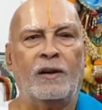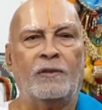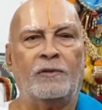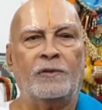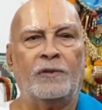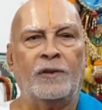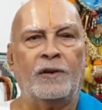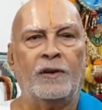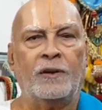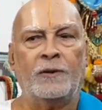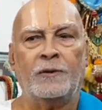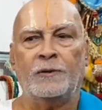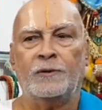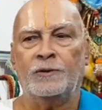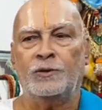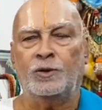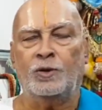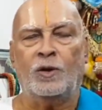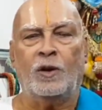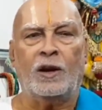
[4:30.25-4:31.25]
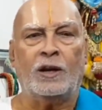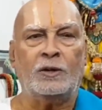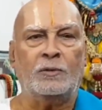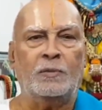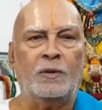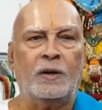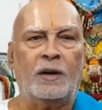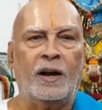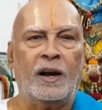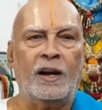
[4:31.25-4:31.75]
of Judas
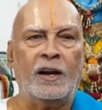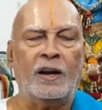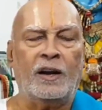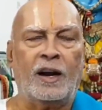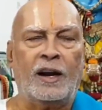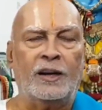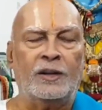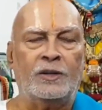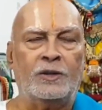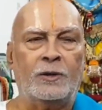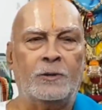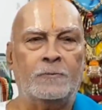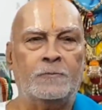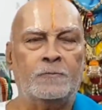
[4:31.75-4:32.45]
betraying Christ.